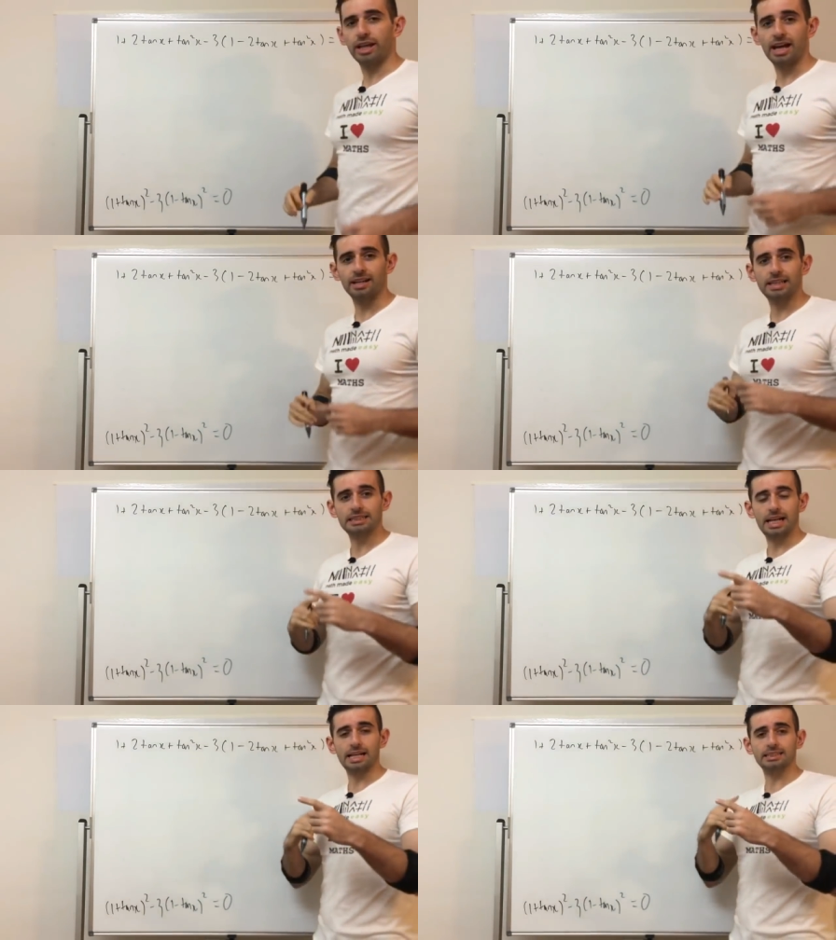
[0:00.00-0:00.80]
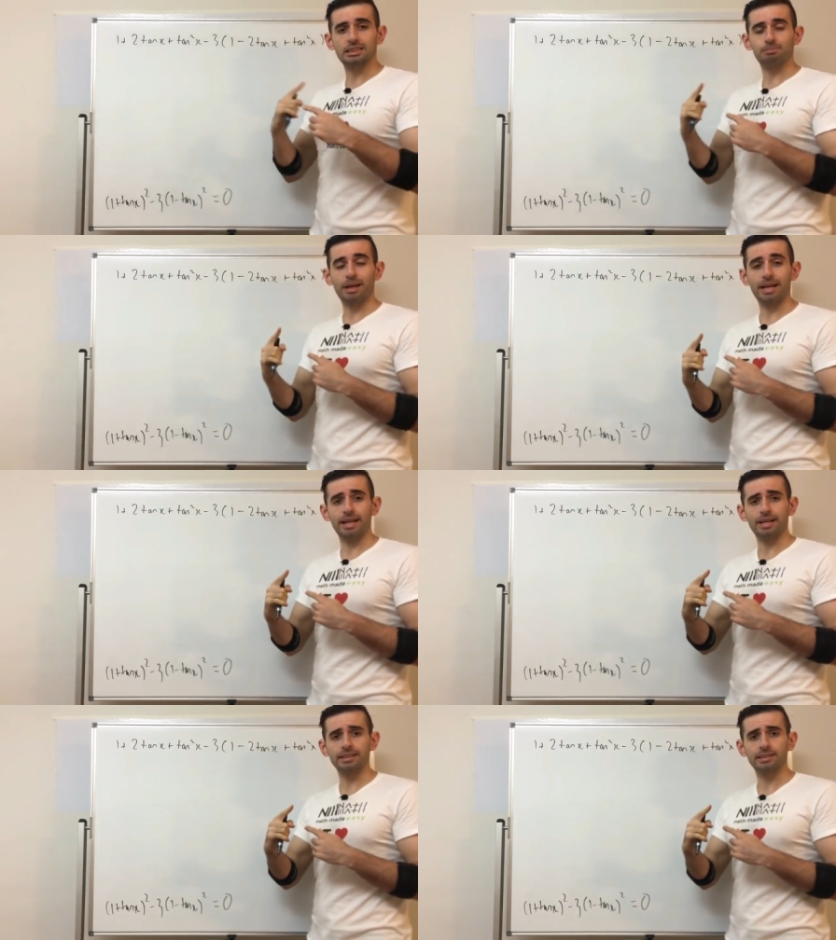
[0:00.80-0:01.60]
do now is
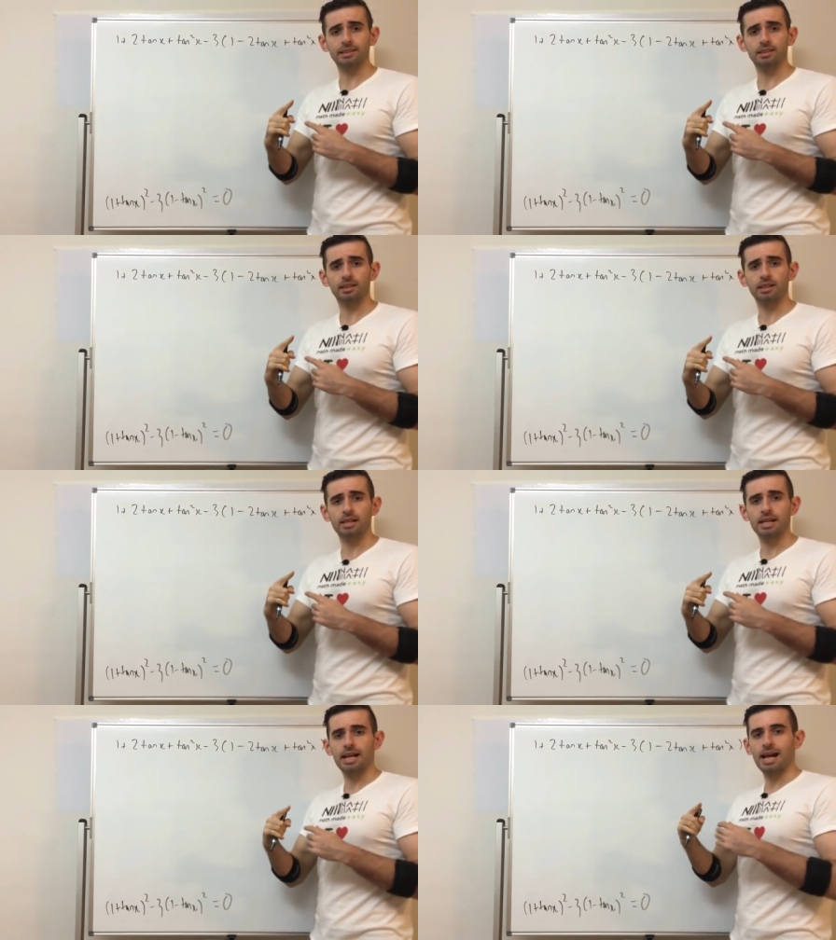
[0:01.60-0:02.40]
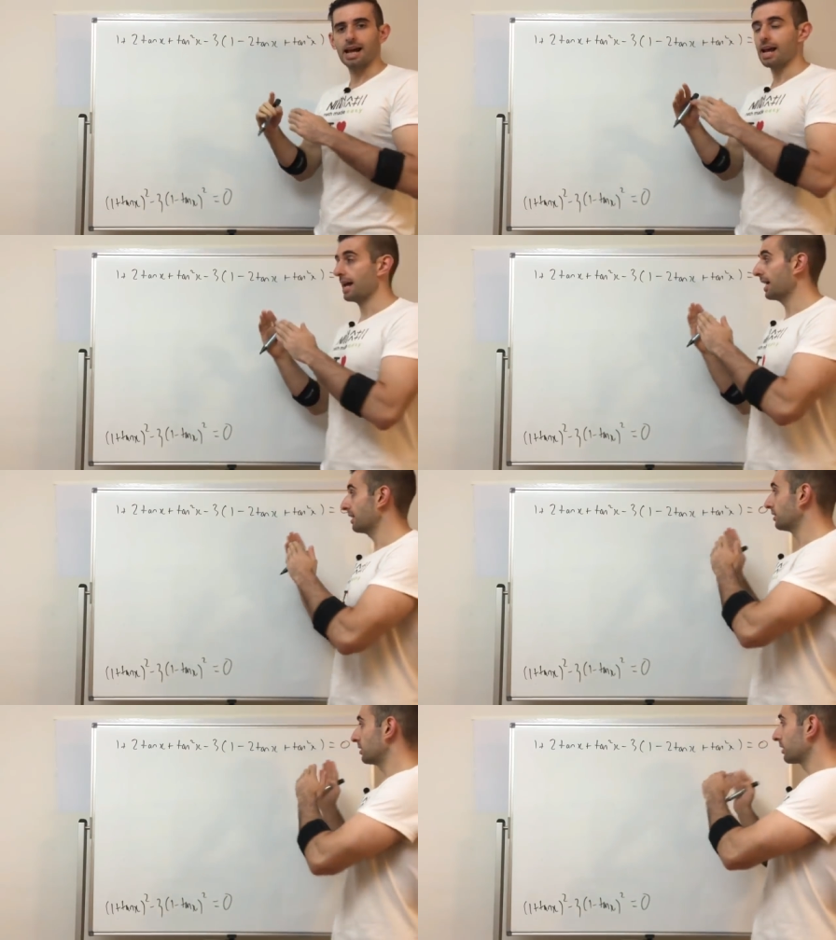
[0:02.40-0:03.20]
expand
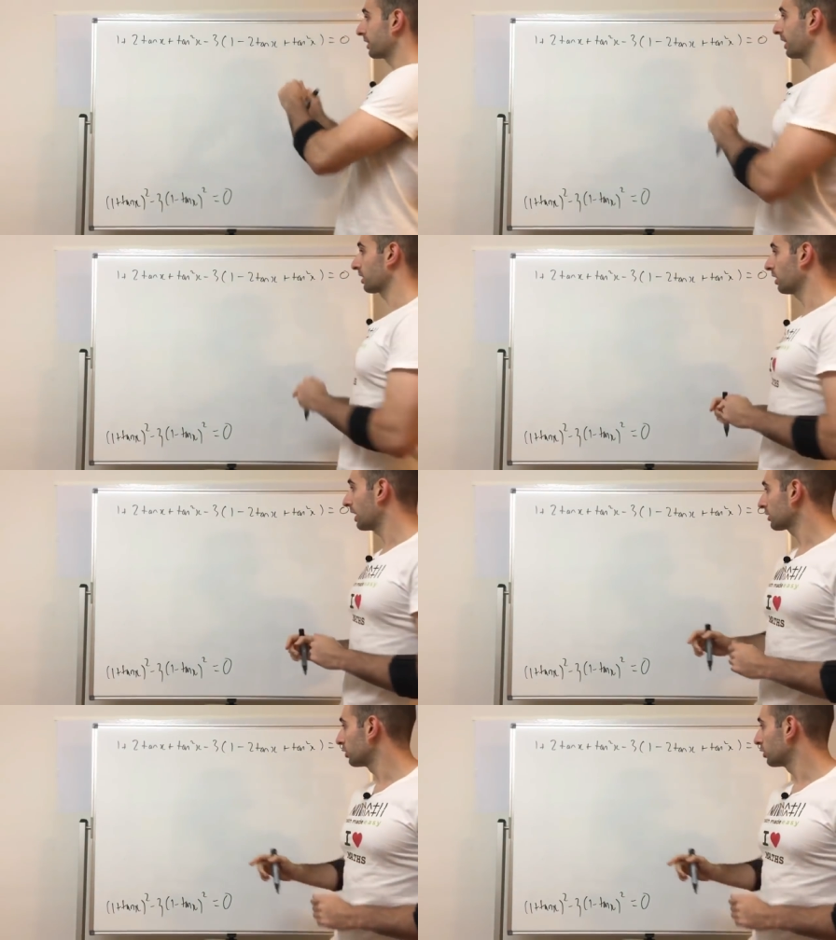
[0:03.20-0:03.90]
and collect like